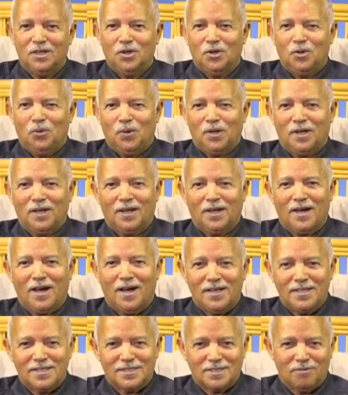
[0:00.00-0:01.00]
what are the
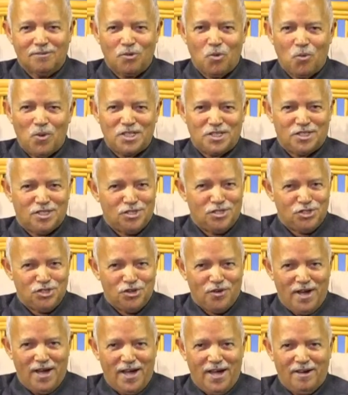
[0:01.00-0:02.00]
kinds of questions
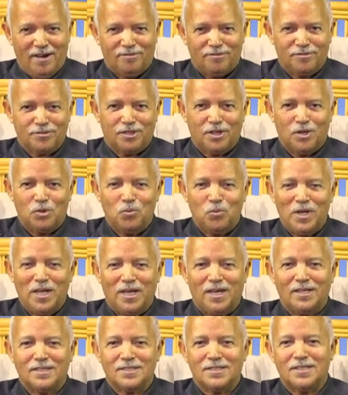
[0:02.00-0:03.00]
you have so that we
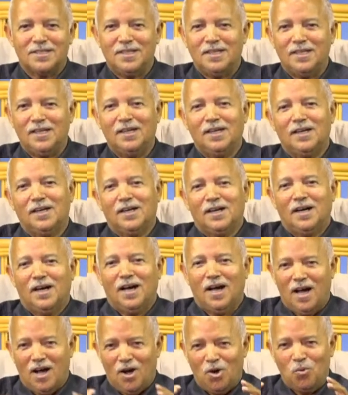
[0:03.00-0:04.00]
can see
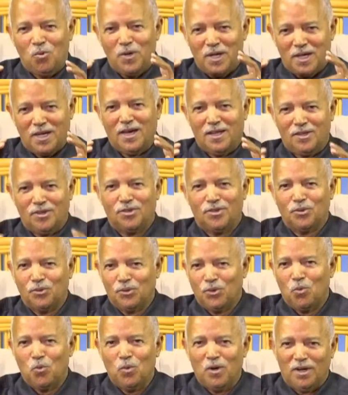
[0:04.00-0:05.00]
how we can, through
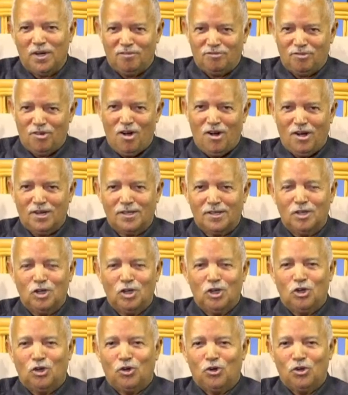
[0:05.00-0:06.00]
the Word of God,
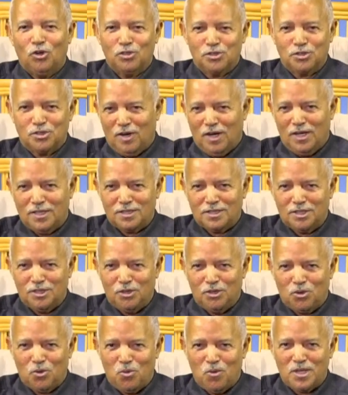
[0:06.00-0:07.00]
also answer
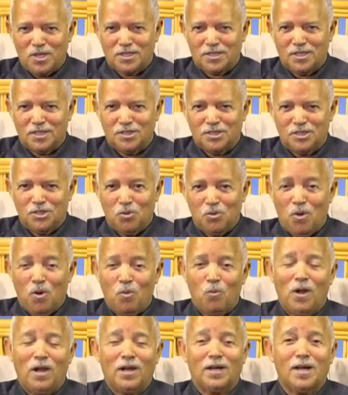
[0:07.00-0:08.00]
your questions. You are
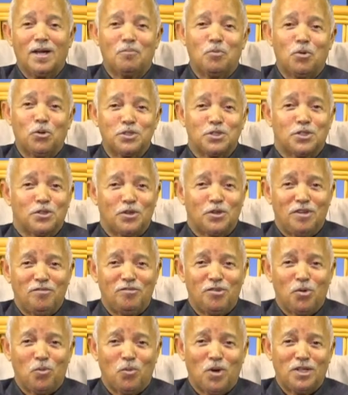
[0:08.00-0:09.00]
welcome also if
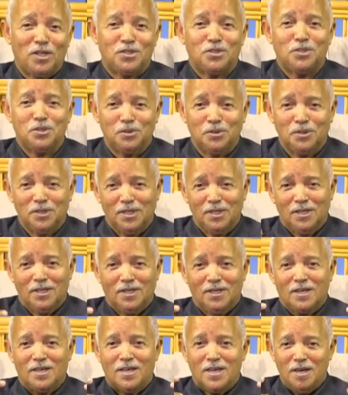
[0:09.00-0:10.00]
you want to
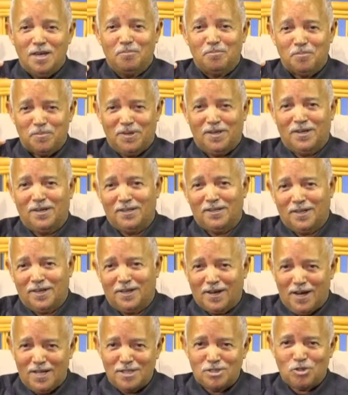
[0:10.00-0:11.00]
keep uh, the
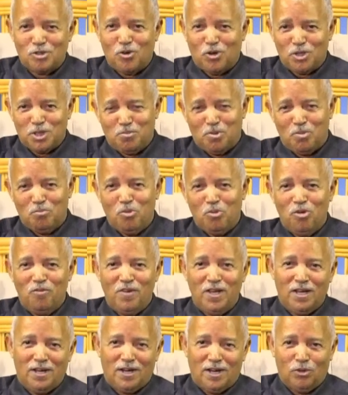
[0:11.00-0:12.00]
grace gospel
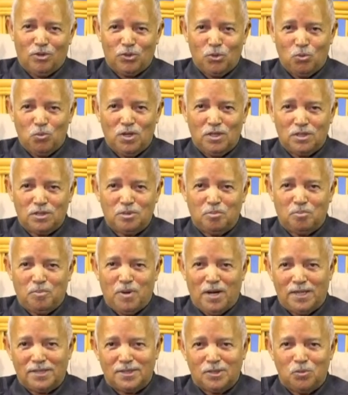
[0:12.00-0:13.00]
moving around the world to
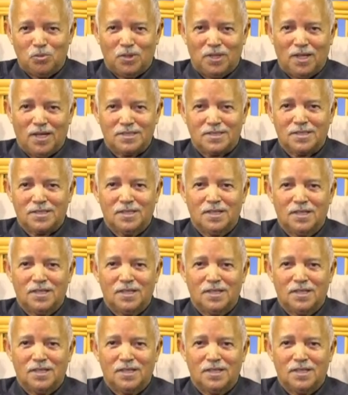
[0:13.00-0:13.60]
partner with us.